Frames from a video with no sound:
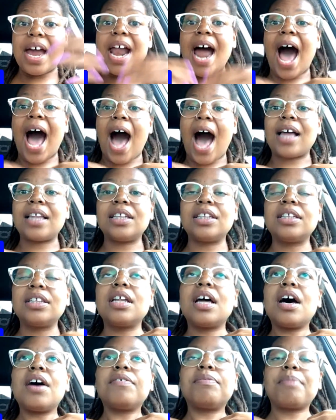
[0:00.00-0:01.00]
that I
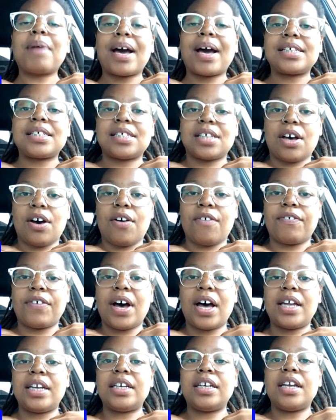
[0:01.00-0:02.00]
love
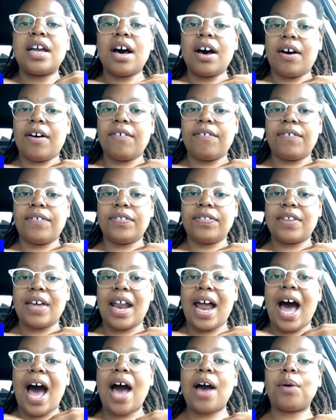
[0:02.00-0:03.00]
myself enough
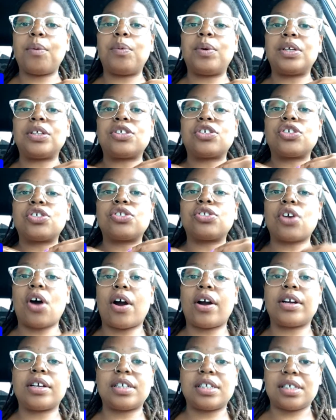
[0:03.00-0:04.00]
that I would
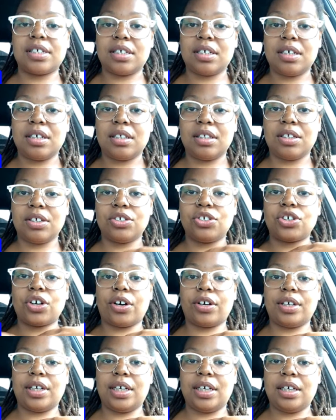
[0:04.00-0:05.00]
start the
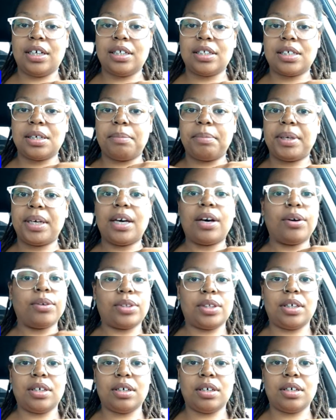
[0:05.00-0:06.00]
journey to be
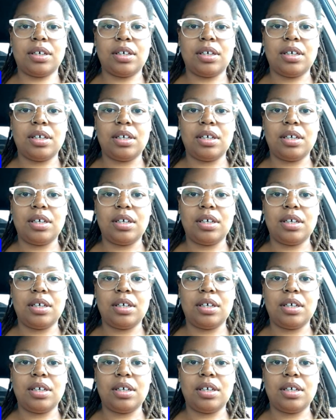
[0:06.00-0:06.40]
healthier.